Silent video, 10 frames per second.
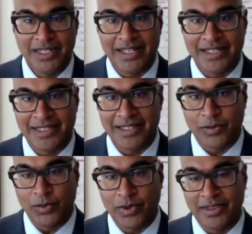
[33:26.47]
And I think
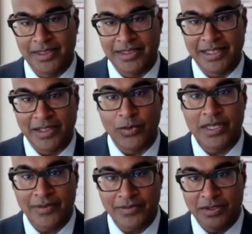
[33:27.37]
one thing that
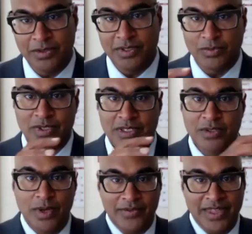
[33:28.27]
we have to do is we
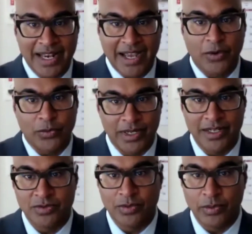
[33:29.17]
do have that
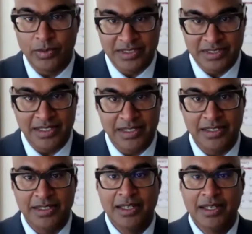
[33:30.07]
outrage when we
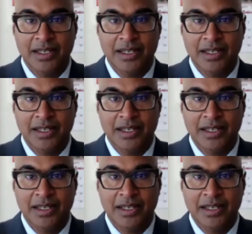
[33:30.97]
see